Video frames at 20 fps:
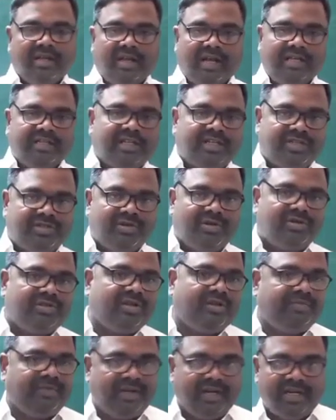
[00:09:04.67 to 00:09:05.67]
as a source
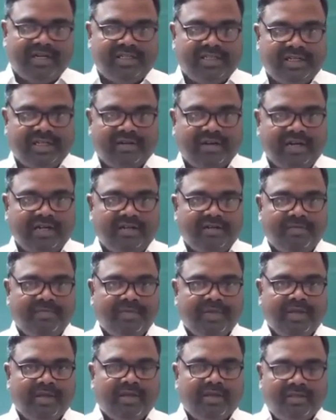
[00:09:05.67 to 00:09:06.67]
of energy, right?
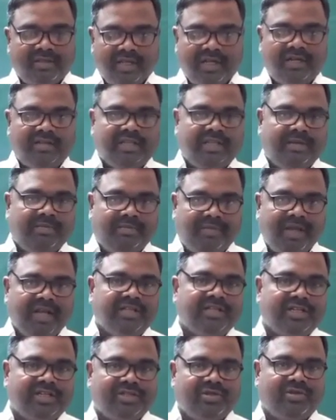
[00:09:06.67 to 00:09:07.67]
They are the
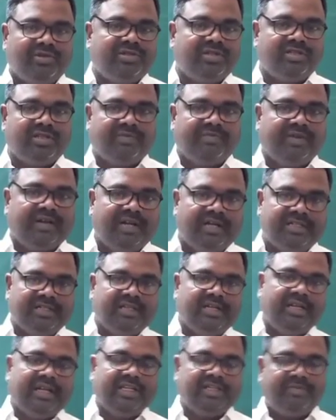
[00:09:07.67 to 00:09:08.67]
major sources of
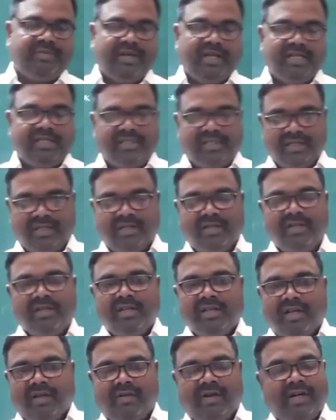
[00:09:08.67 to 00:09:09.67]
energy as far as
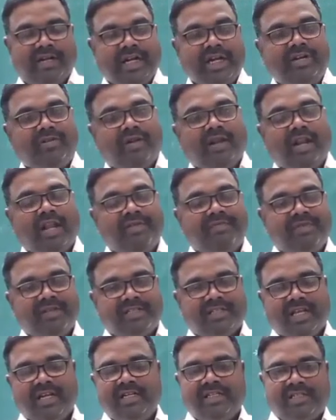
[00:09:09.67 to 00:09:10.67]
our day-to-day life
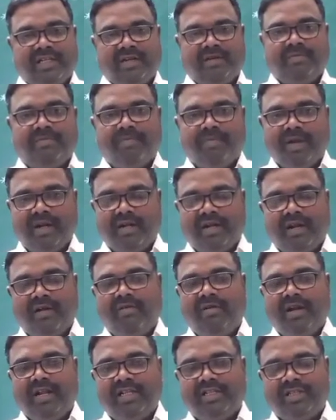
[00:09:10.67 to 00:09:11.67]
is concerned. But
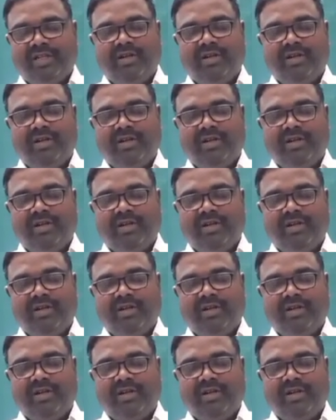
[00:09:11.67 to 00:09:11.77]
nowadays,